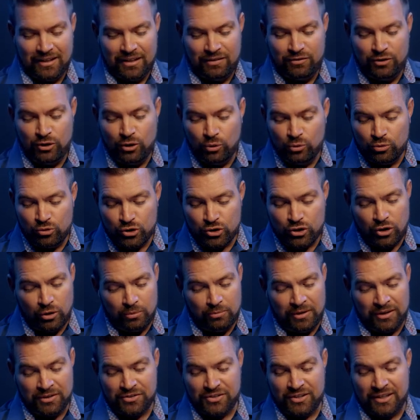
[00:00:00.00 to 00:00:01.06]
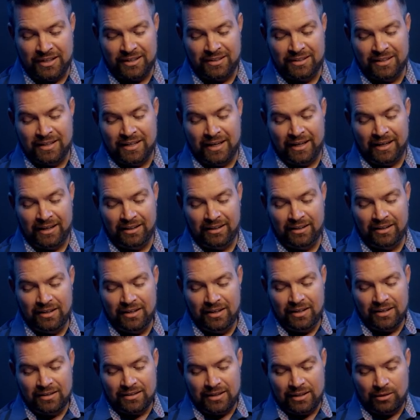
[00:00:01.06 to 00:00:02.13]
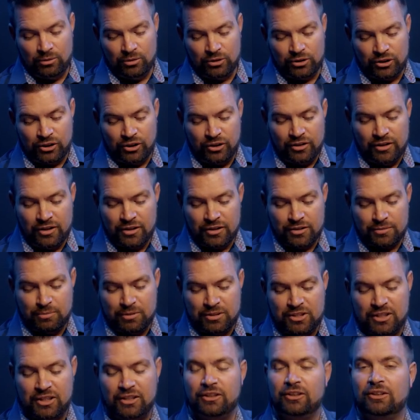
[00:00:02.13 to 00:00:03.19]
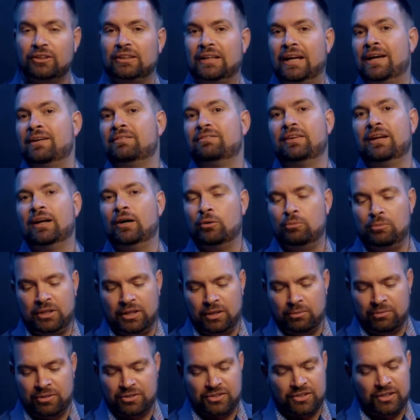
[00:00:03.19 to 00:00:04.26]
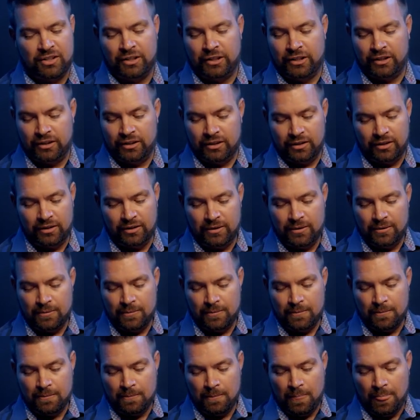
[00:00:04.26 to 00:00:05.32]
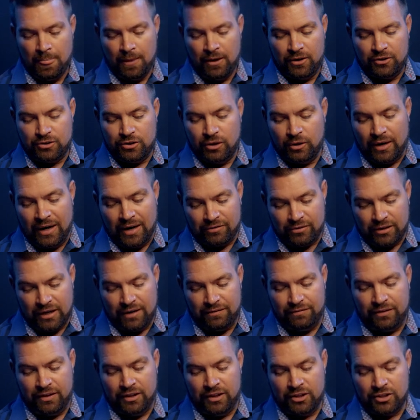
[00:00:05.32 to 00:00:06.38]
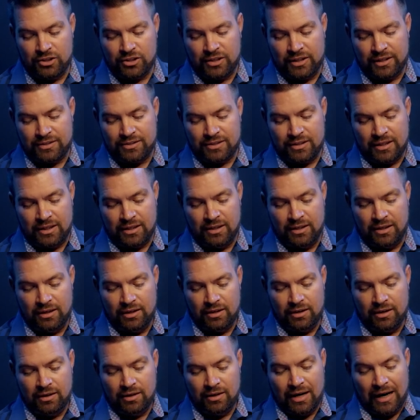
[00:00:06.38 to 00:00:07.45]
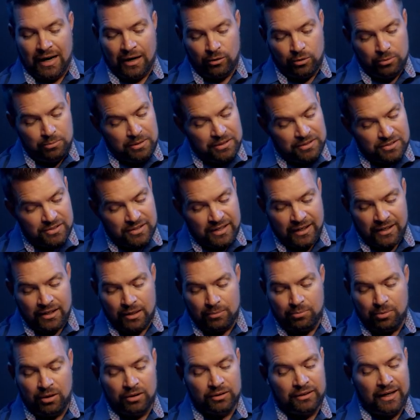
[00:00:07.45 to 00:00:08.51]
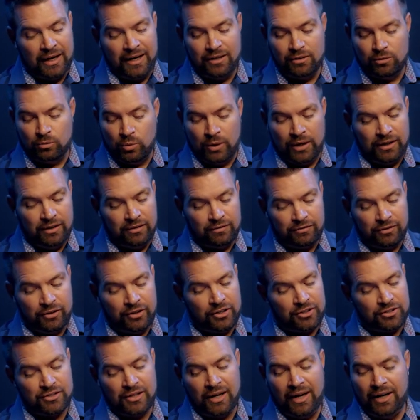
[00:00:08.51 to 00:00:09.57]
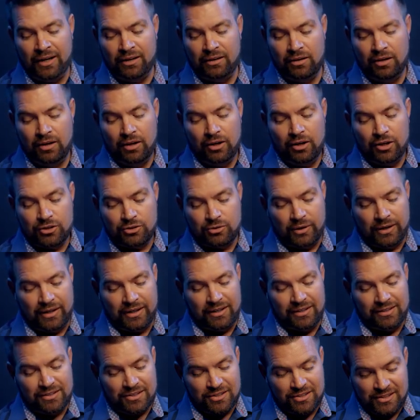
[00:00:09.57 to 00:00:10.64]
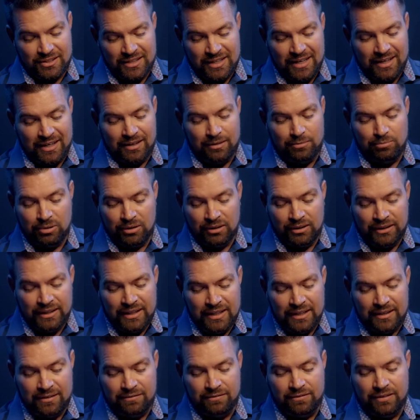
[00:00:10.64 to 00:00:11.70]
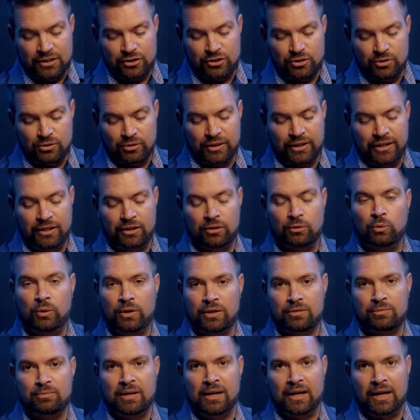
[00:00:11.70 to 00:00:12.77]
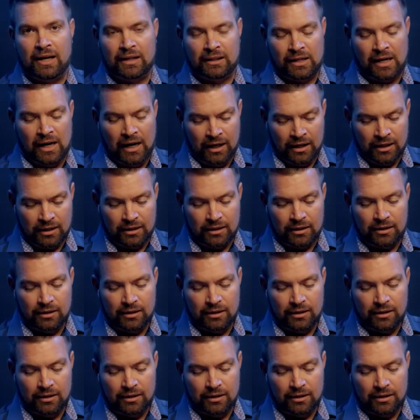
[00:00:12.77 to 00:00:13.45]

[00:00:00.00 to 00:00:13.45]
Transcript: If you don't show me a sign tonight, then I will turn to this material life and I will become a sinner. So after I finished, I said, I will be staying up all night and waiting for your sign so I can see and believe that you are here with me, Allah.